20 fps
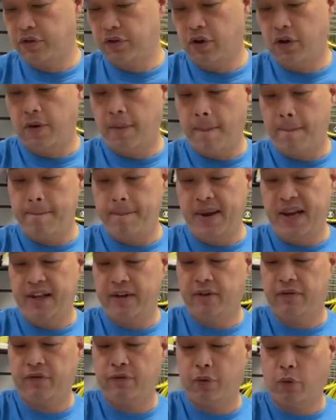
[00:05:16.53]
are all
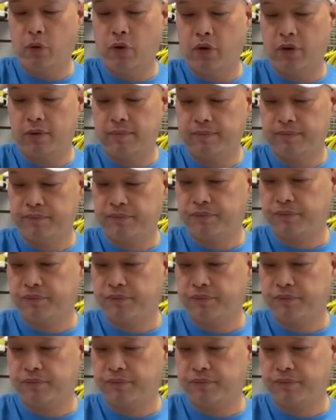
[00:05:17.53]
meant for